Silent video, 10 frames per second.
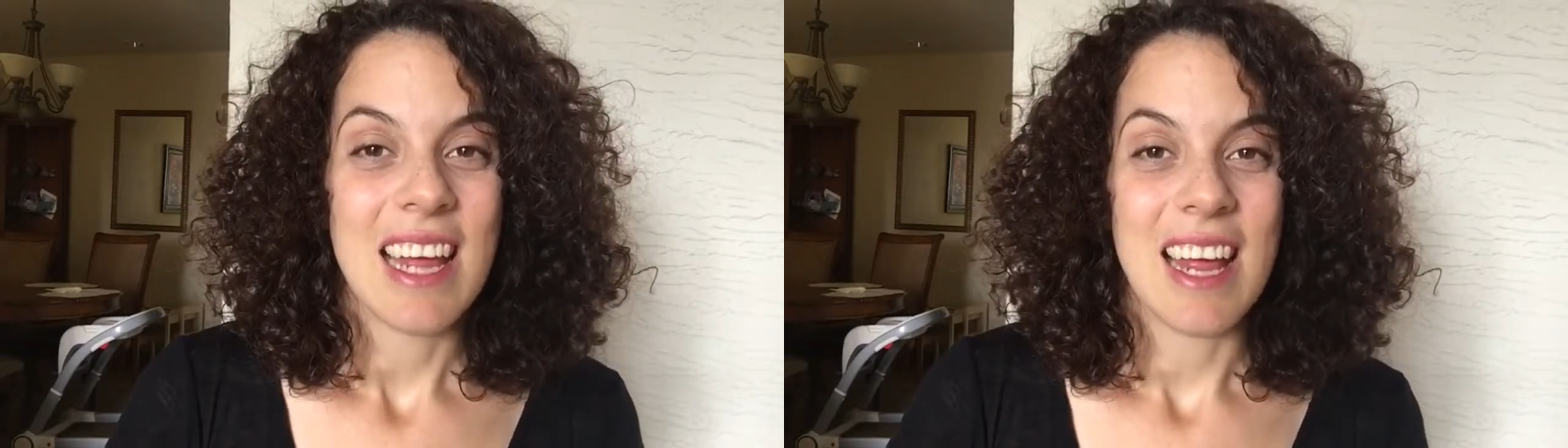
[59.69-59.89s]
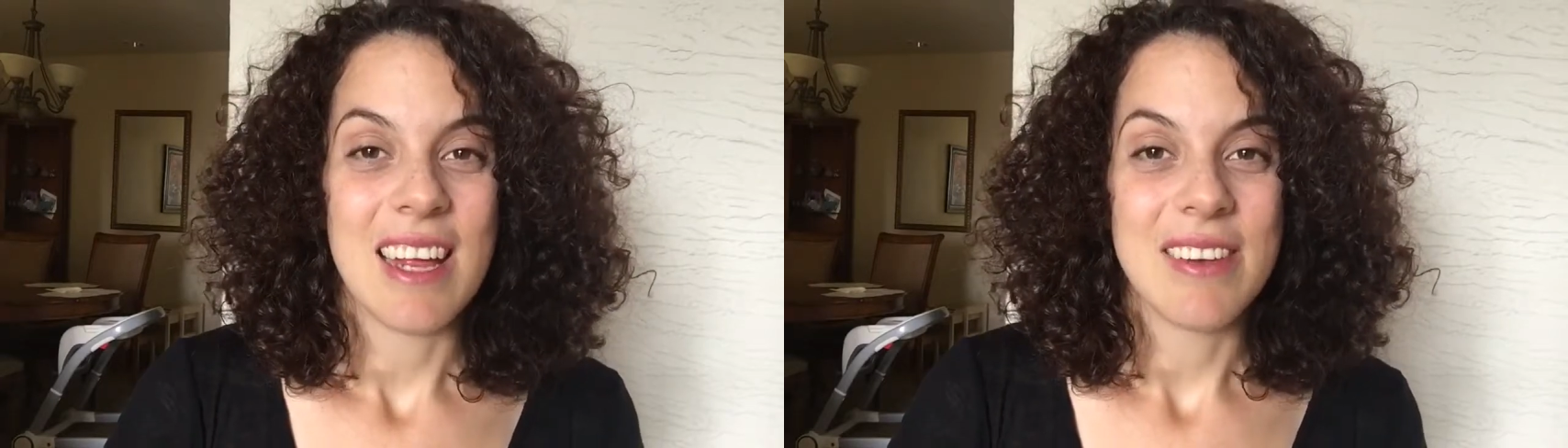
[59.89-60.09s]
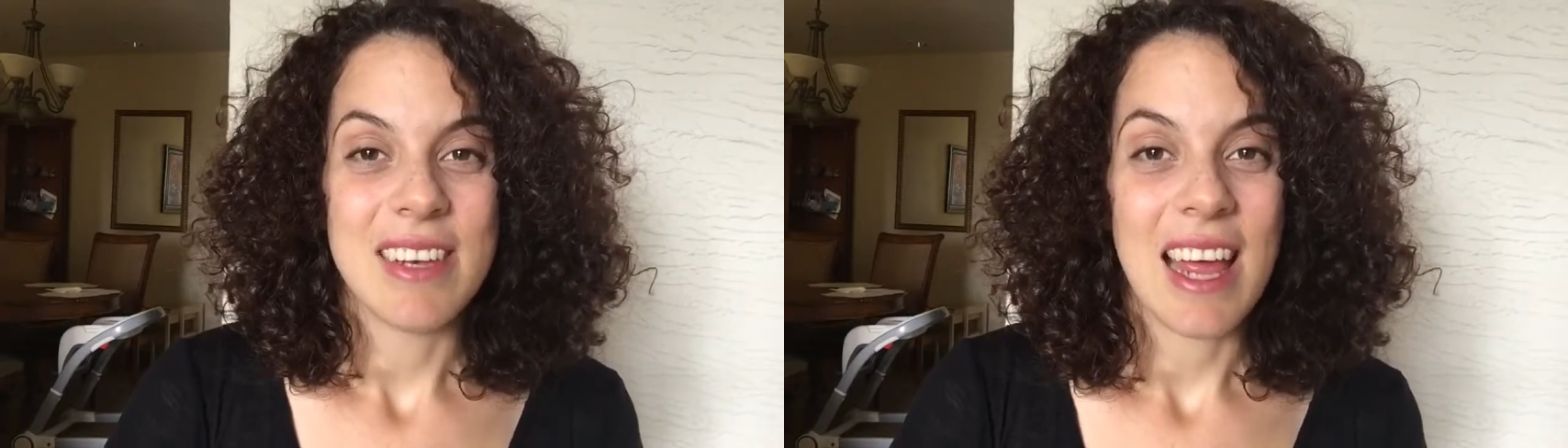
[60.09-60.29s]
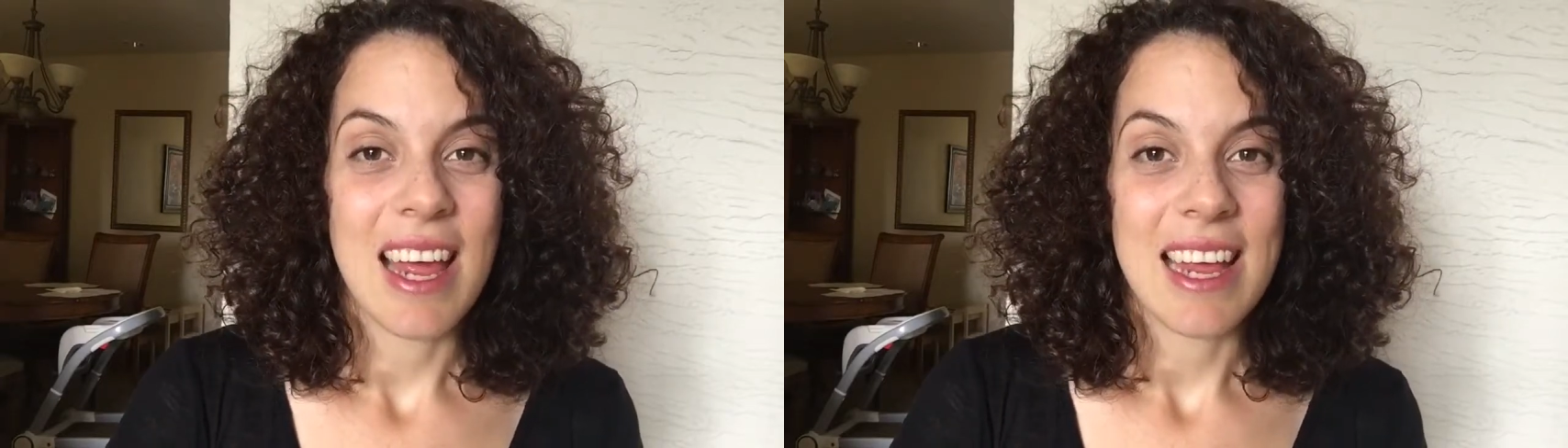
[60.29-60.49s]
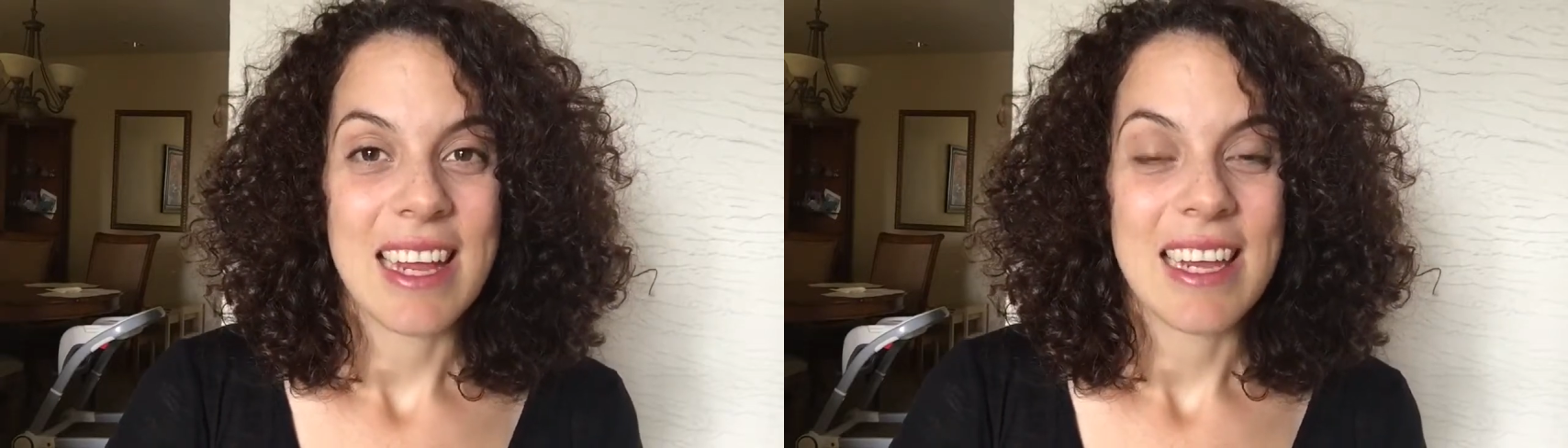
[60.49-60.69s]

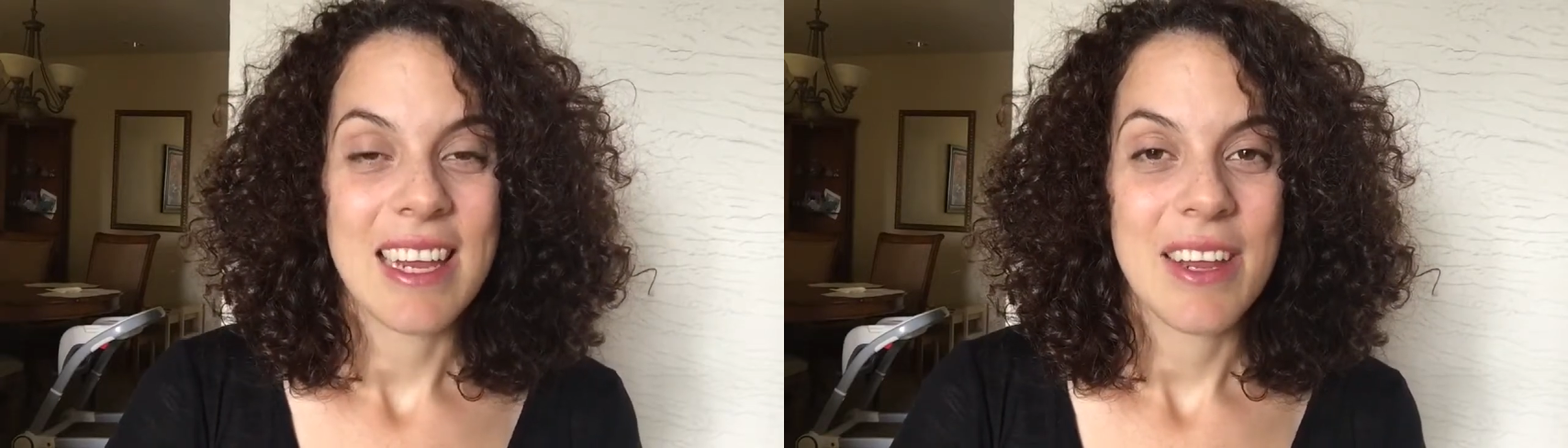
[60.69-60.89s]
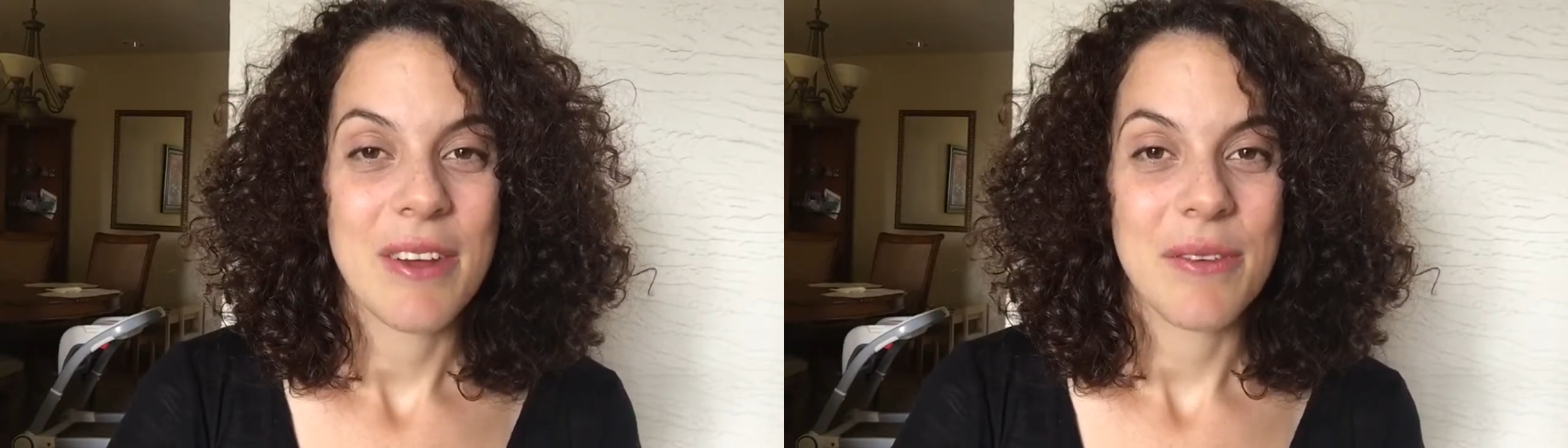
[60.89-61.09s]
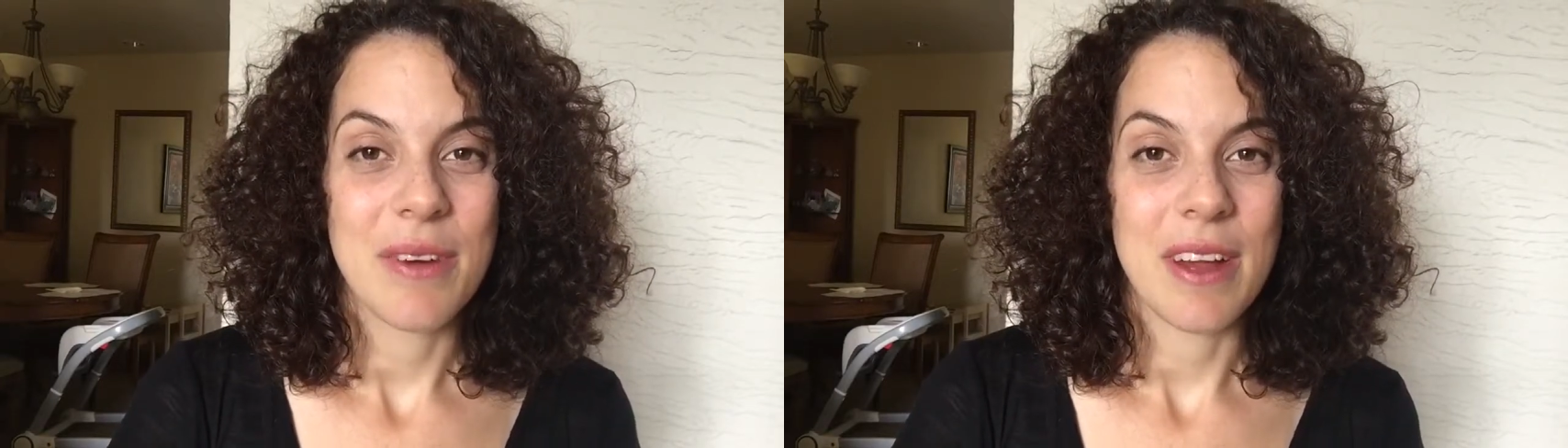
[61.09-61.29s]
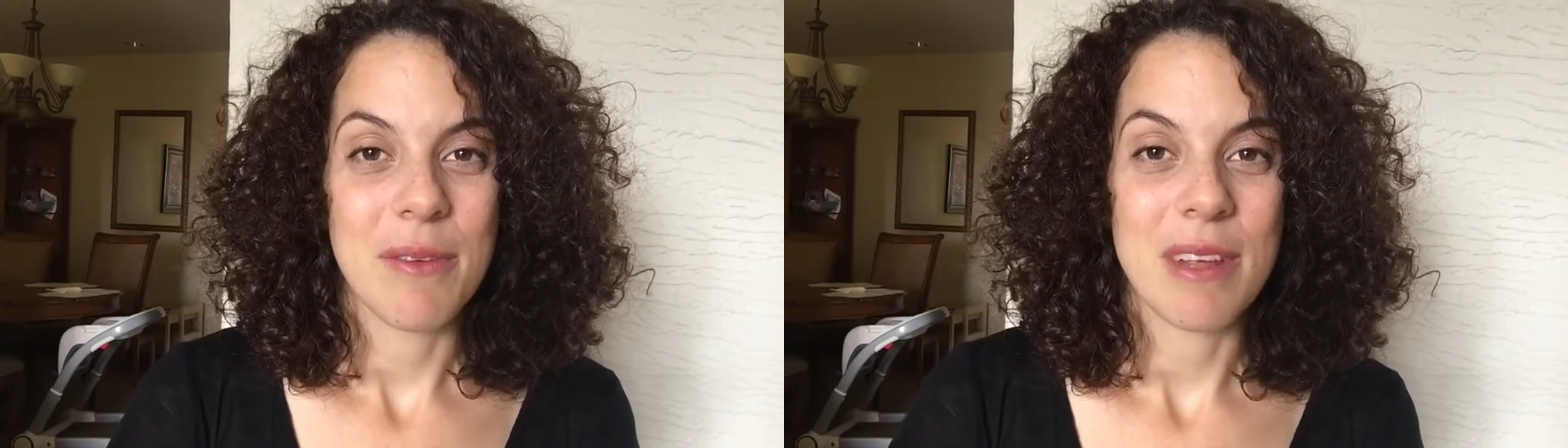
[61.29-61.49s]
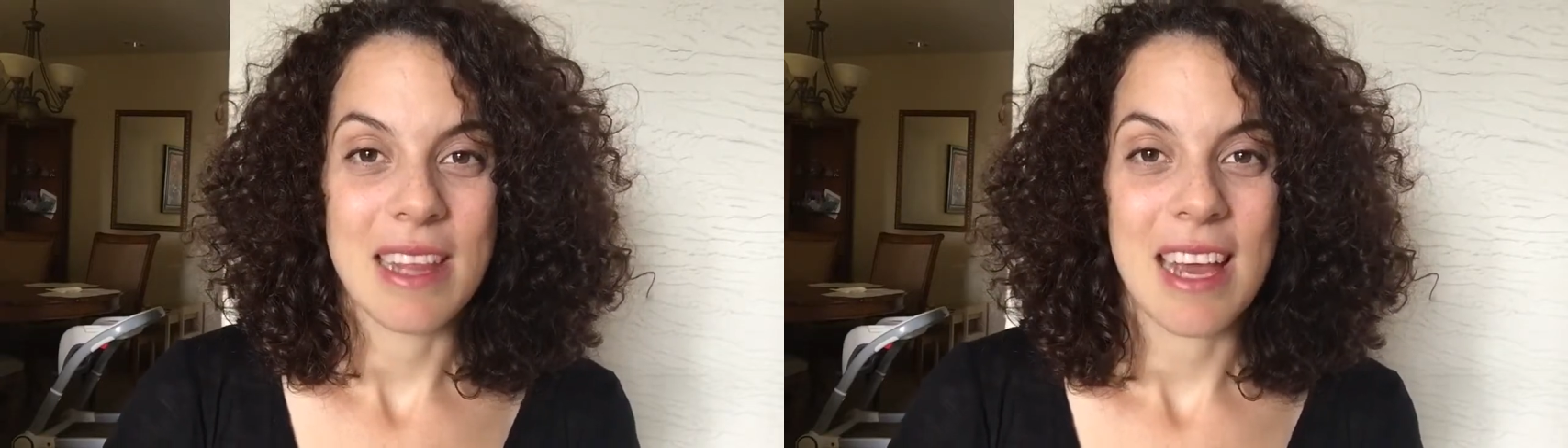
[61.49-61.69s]
9 with